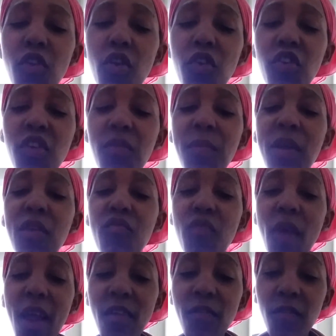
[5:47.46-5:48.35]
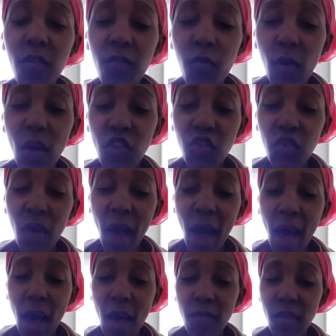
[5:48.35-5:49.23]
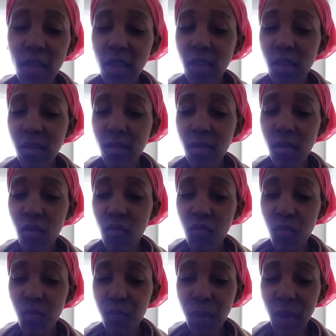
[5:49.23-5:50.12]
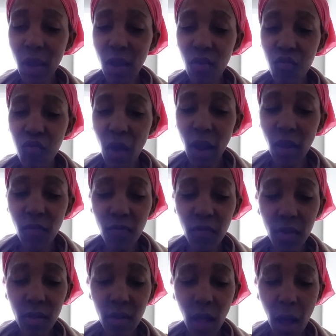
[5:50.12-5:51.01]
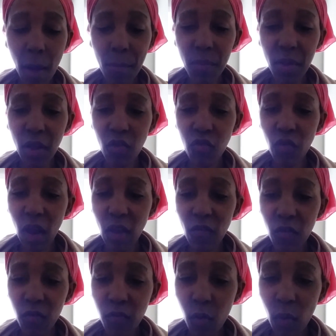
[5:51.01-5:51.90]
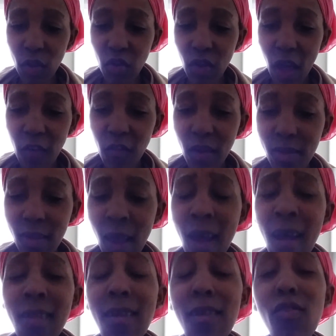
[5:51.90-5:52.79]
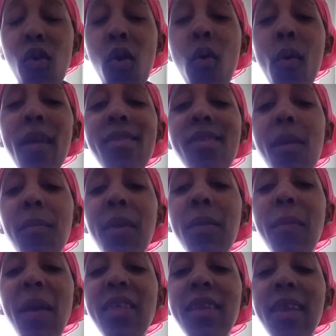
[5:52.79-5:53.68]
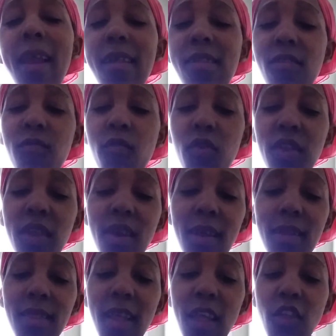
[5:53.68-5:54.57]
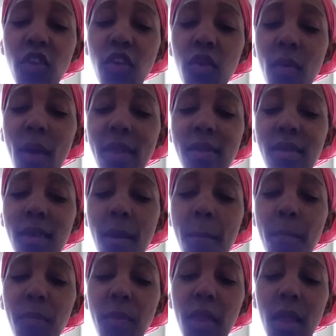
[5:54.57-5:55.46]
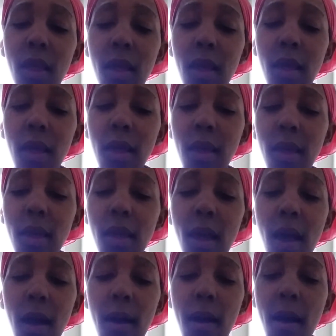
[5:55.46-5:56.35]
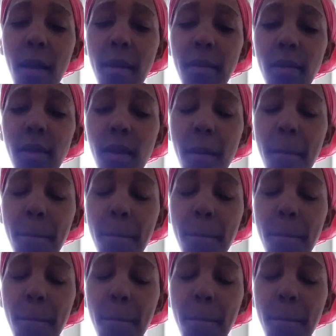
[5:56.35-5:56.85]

know, you should be grateful for what you have, and just be grateful, humble and grateful for what you have, because there's always somebody much less fortunate than you. And yeah, and